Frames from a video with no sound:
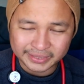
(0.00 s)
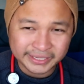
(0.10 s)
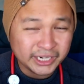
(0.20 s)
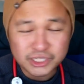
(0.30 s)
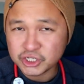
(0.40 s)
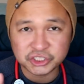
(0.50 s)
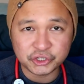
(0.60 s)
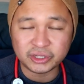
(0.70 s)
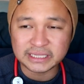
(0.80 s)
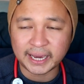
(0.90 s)
i-research
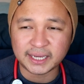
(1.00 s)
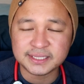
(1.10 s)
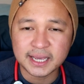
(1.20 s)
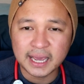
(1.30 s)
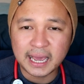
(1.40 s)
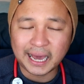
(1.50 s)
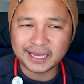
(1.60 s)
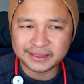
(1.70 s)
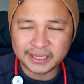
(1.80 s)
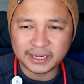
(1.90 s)
nyo yun, guys.
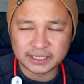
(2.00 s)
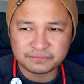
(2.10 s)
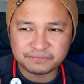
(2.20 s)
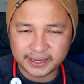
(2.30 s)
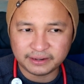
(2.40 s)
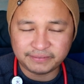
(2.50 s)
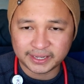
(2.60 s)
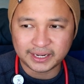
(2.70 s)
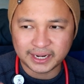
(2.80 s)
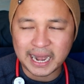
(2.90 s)
I think it's very,
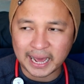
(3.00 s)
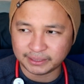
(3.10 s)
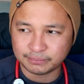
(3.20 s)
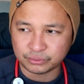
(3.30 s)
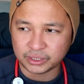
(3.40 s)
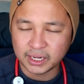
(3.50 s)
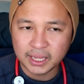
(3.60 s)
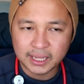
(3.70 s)
very reliable.